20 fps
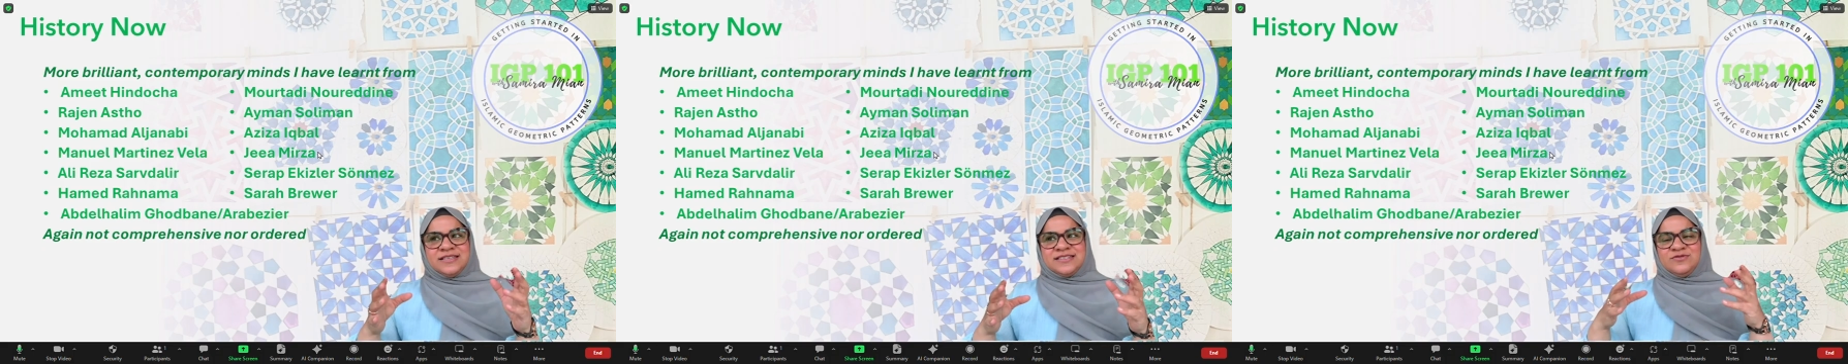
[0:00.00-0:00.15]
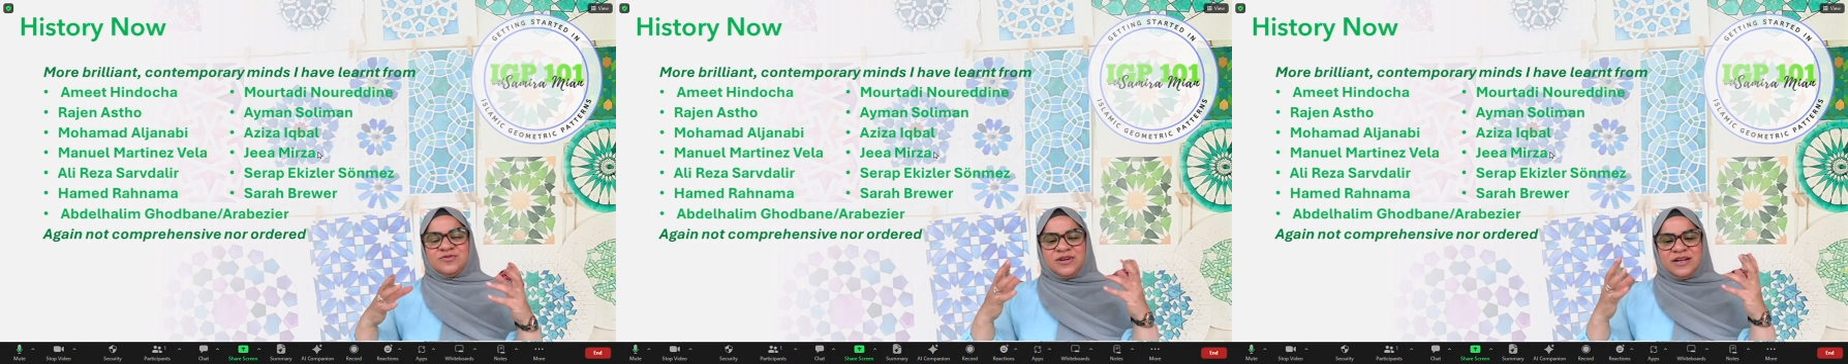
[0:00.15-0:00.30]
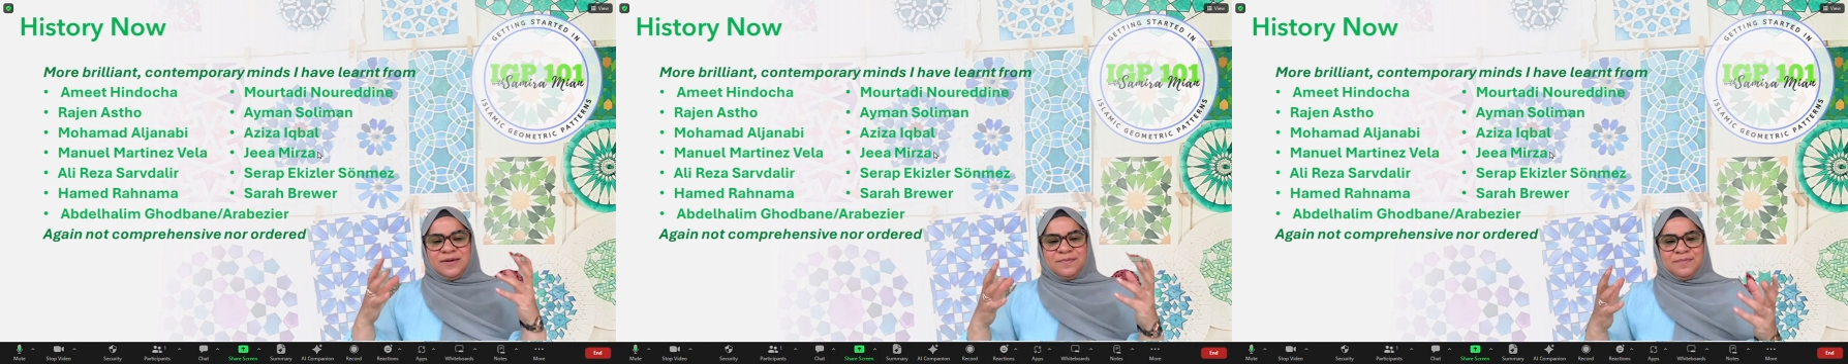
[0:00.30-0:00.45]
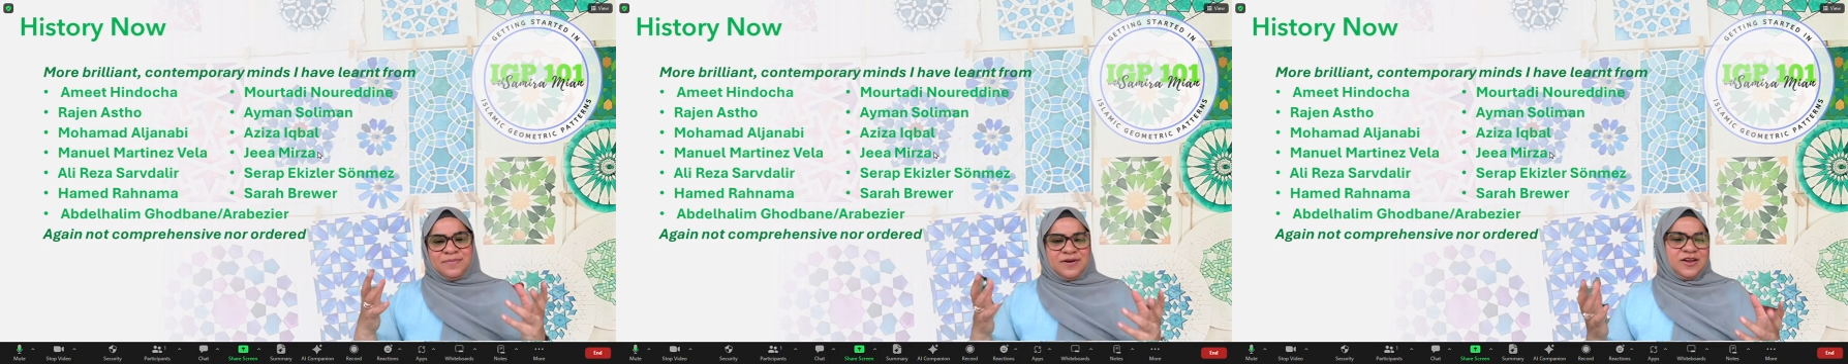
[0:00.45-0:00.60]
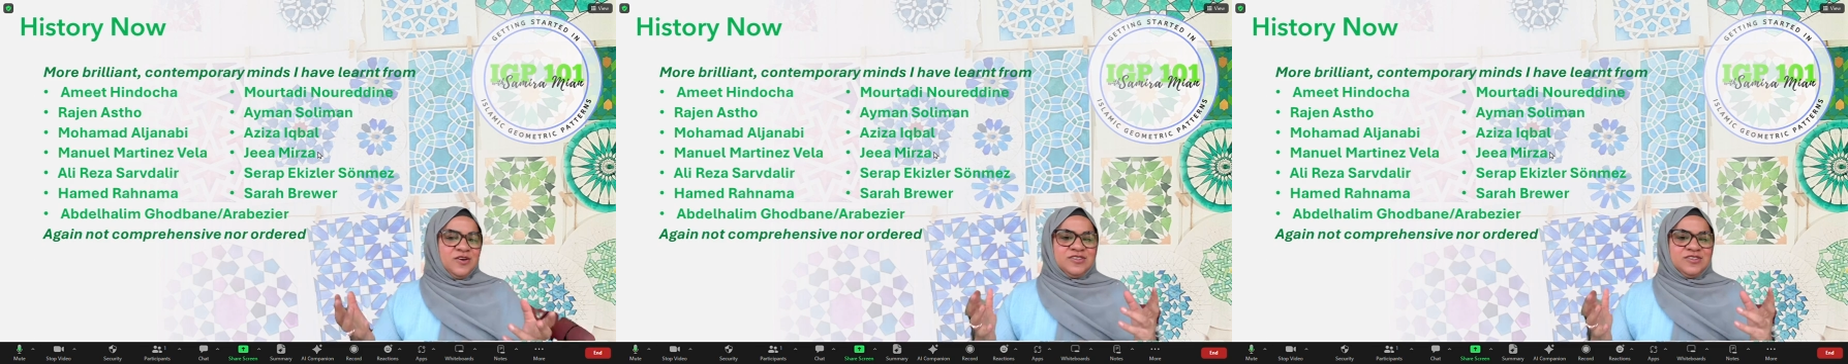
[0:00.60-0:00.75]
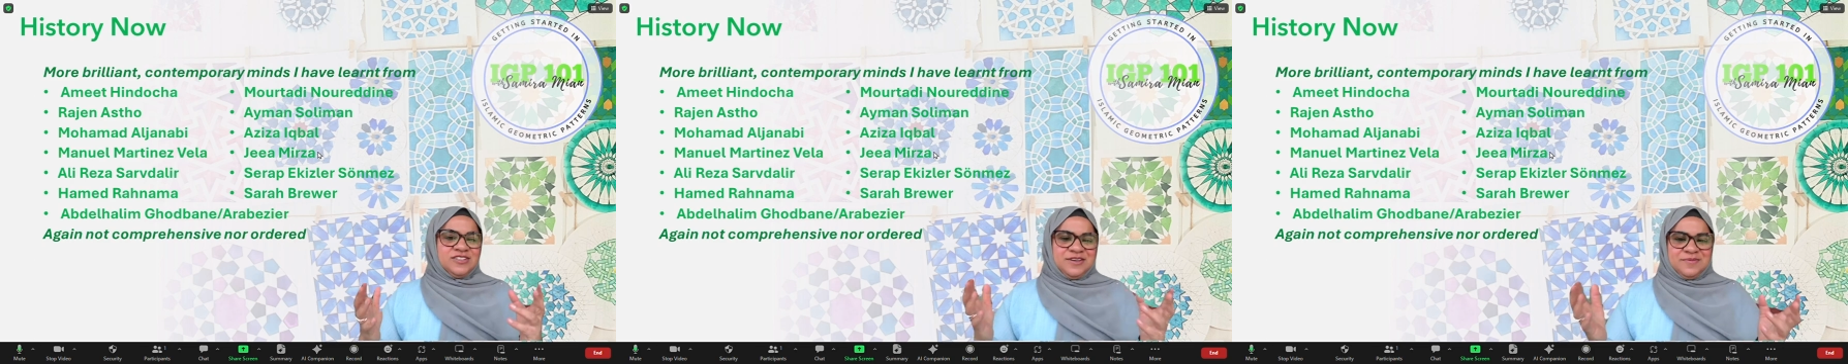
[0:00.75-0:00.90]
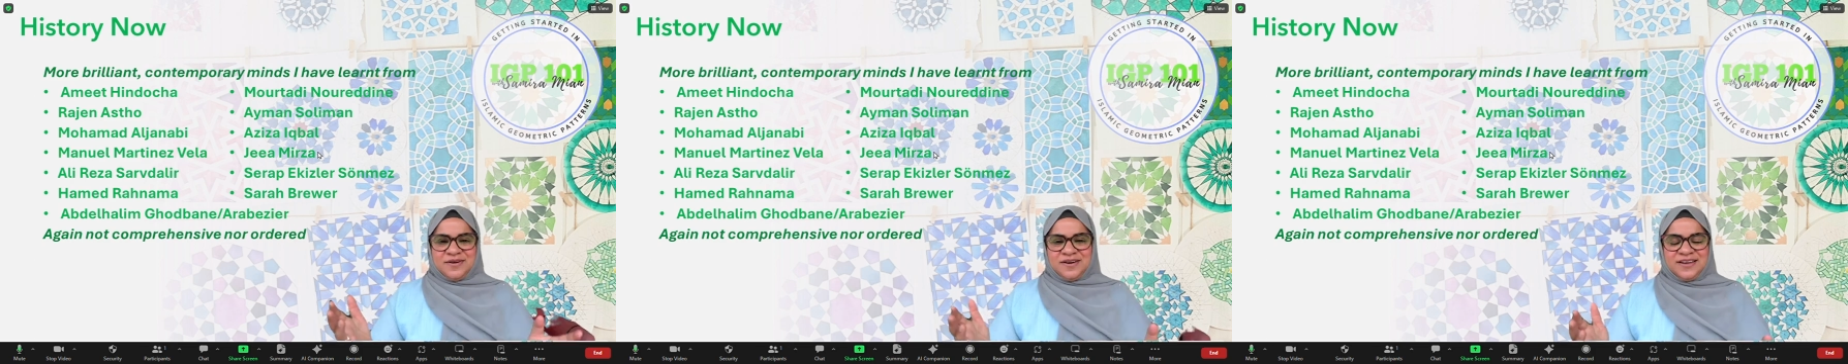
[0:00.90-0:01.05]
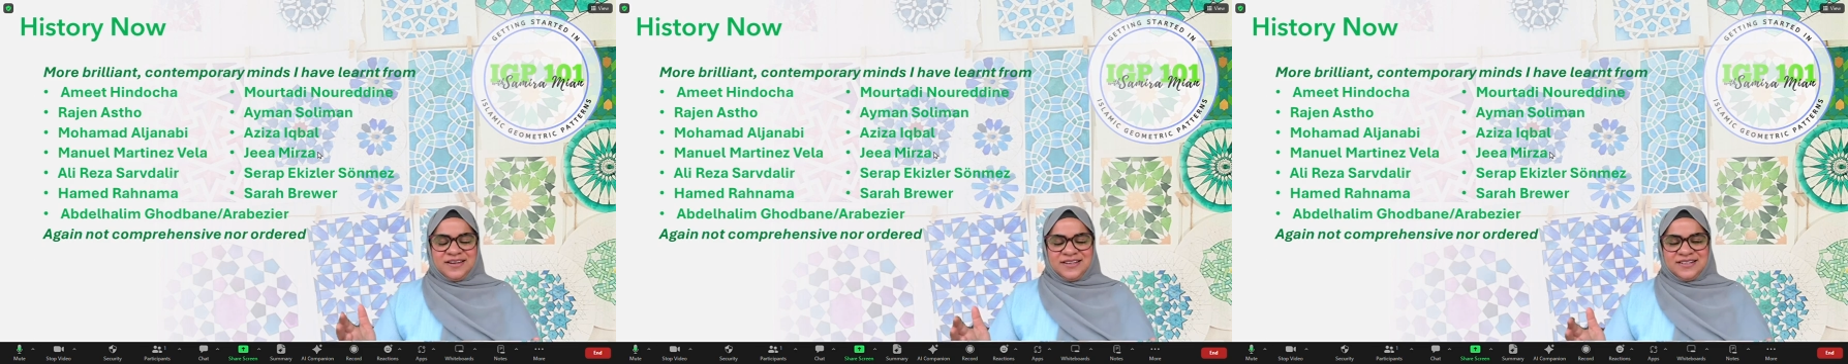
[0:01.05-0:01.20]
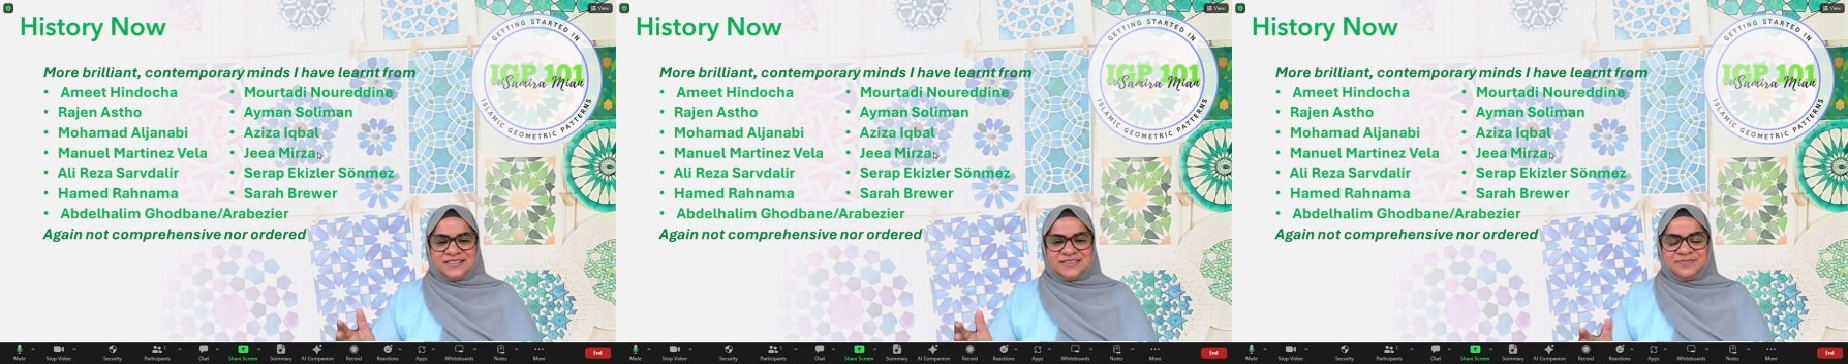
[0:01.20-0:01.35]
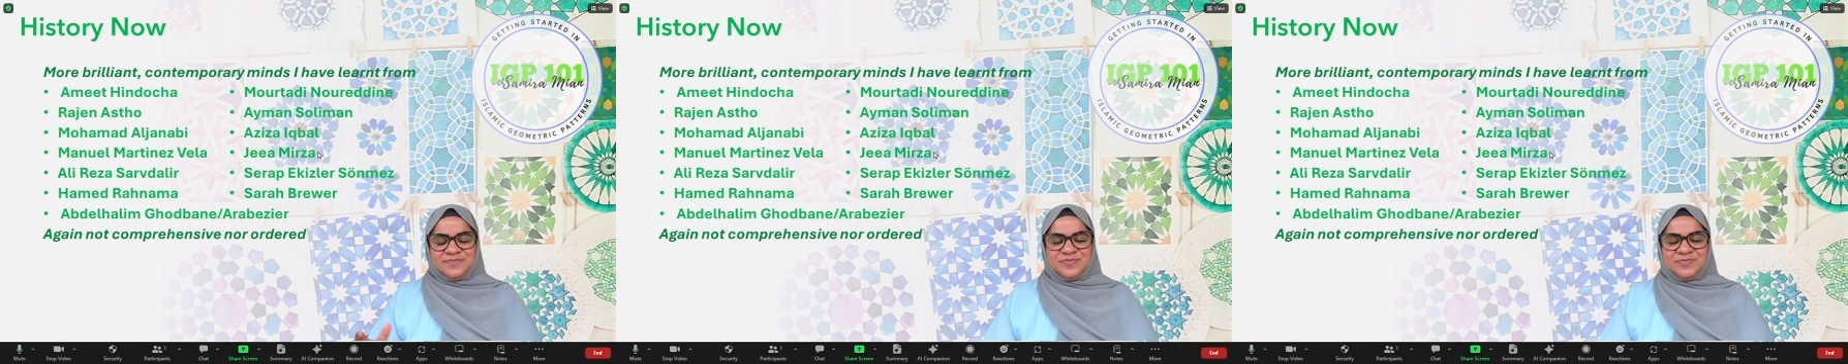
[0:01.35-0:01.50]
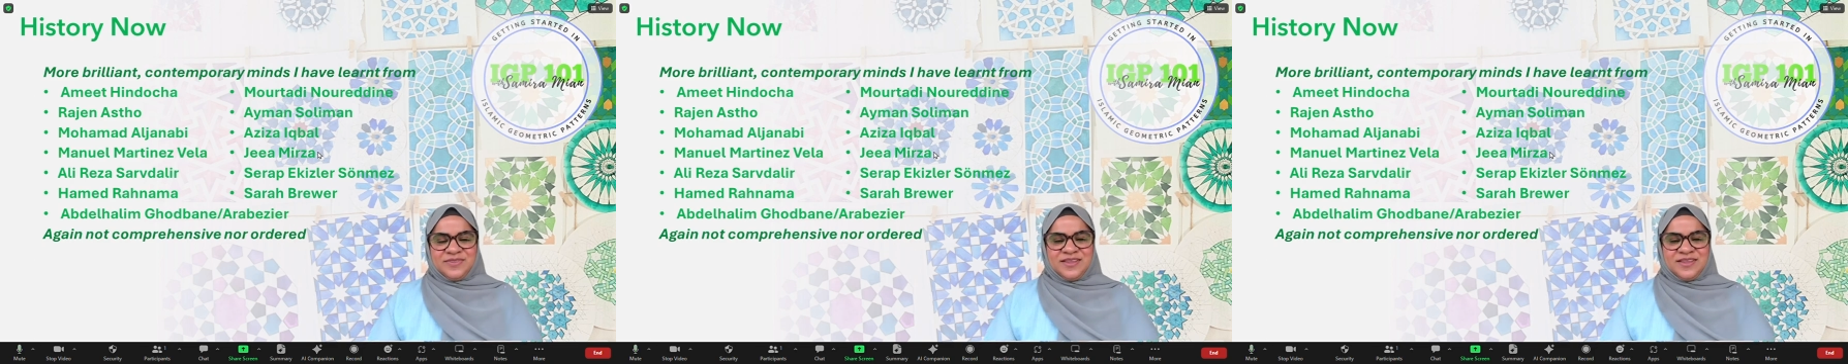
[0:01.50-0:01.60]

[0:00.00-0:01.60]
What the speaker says: again, opens your eyes